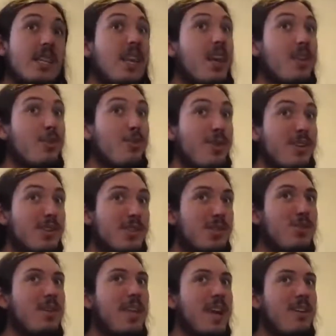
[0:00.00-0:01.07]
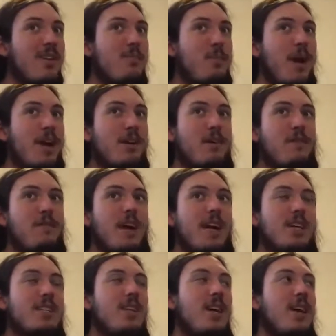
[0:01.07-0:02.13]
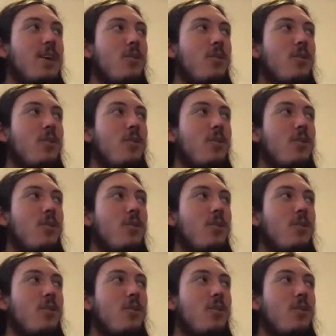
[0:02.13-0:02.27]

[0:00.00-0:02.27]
In other words, doing the Harry Potter effect,